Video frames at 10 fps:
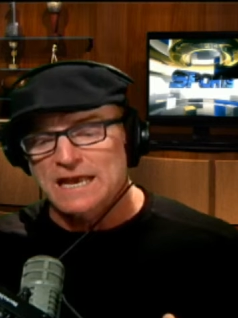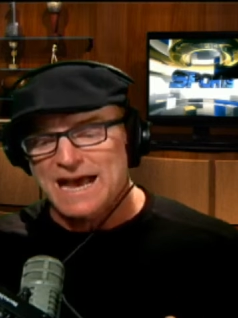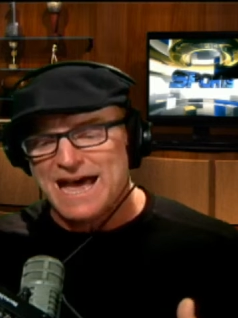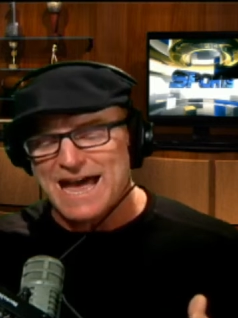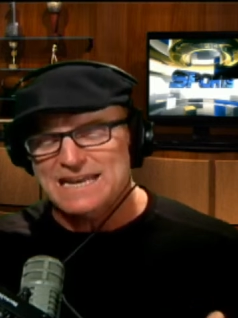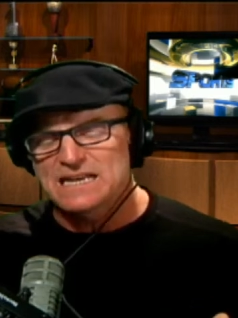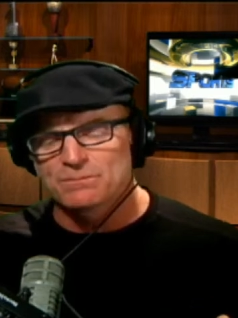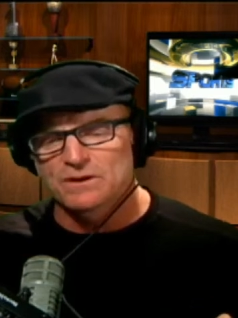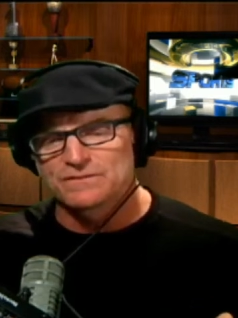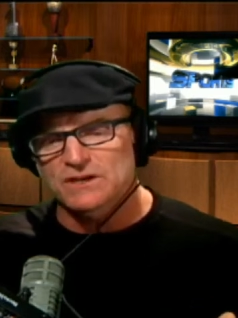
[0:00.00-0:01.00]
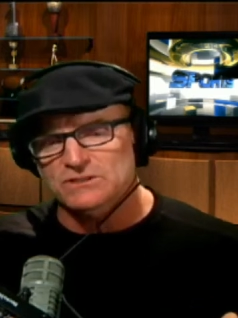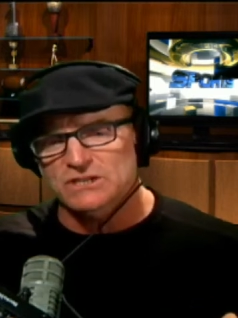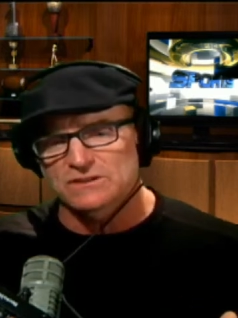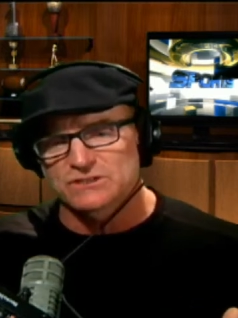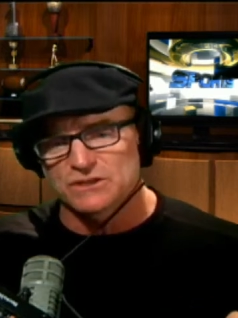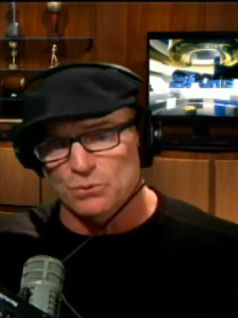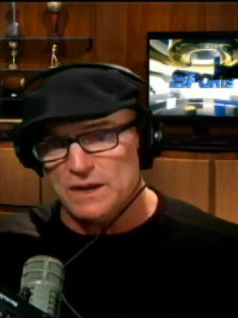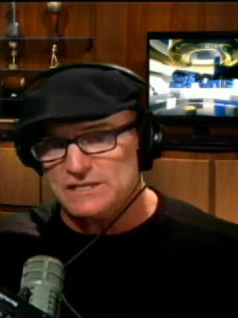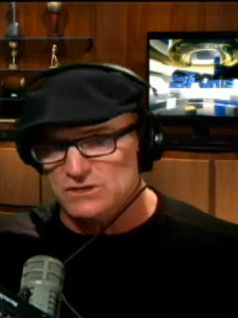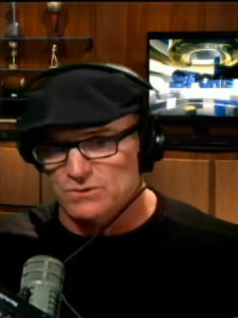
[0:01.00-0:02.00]
high number of touchdowns in the
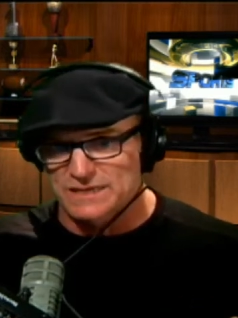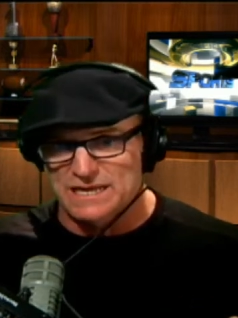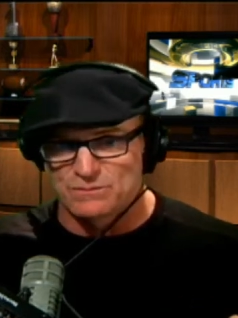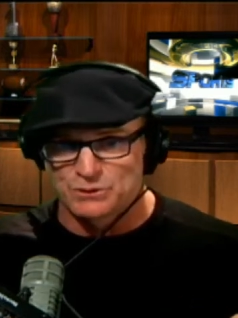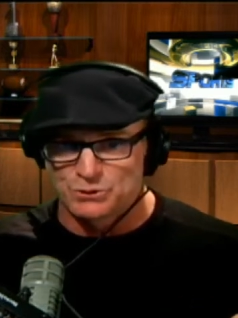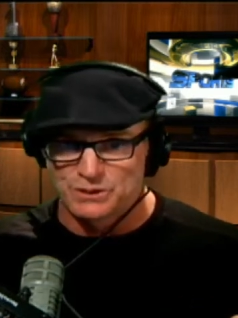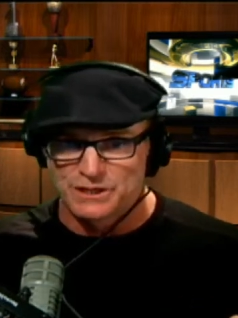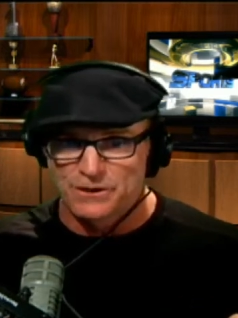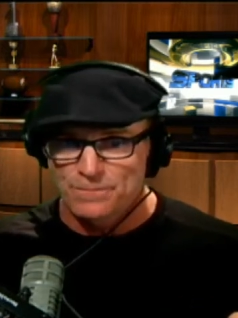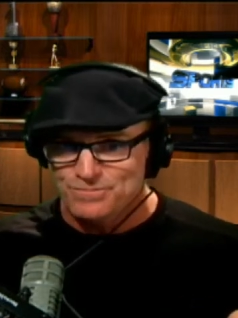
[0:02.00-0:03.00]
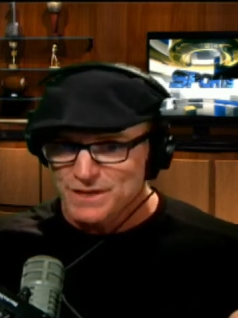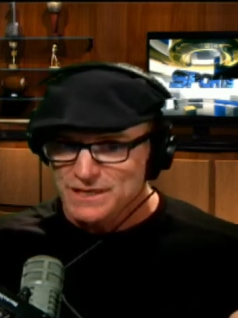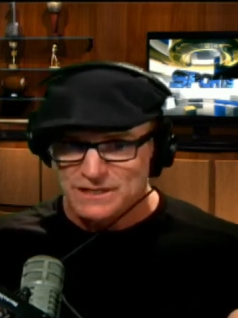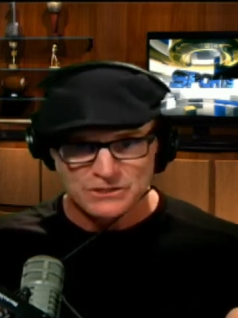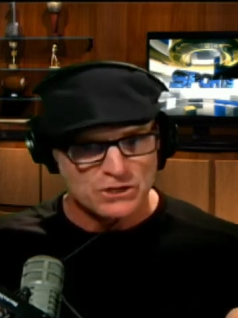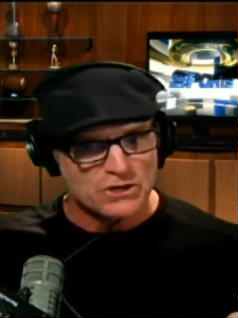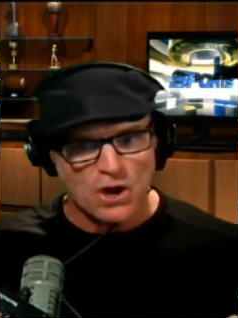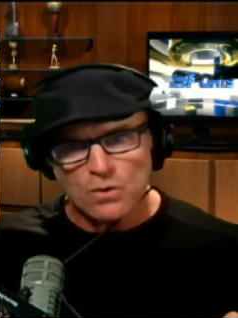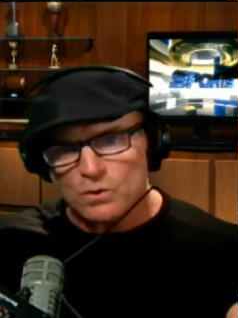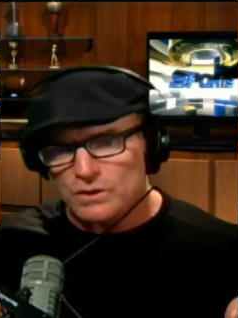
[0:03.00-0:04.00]
red zone again with Julio.
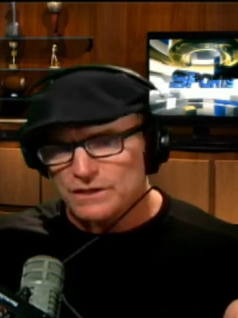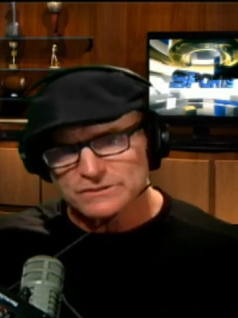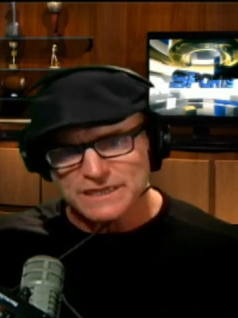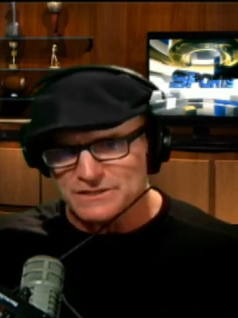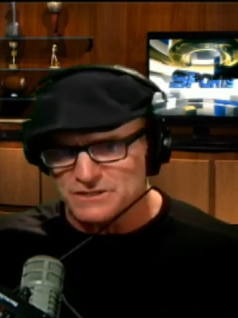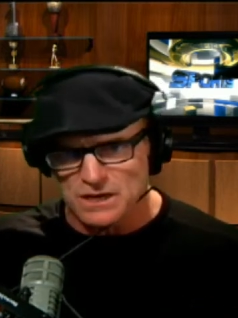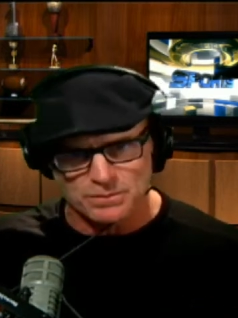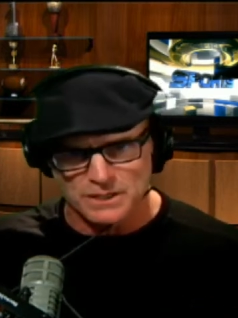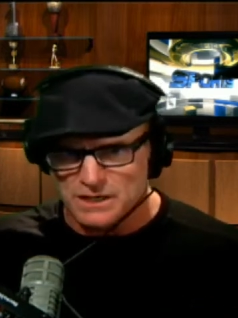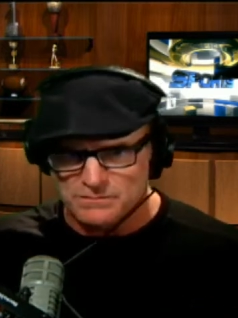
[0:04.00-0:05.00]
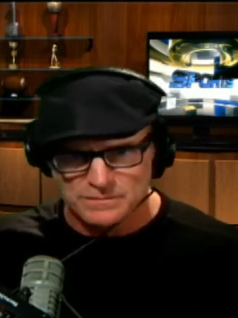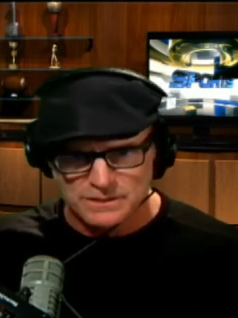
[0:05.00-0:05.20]
Julio's getting doubled up.